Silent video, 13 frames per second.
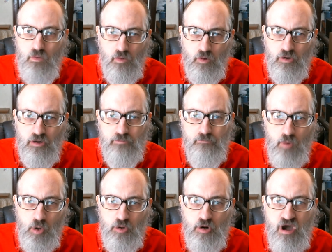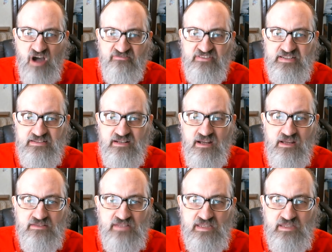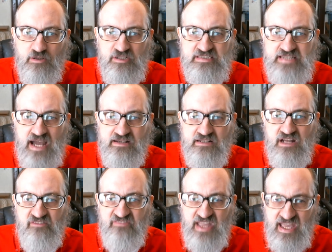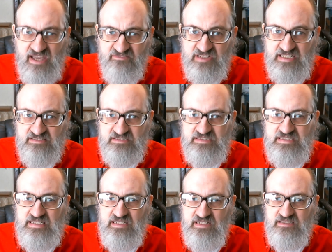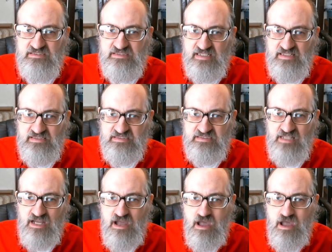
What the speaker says: or more often, that there is not enough evidence that he exists.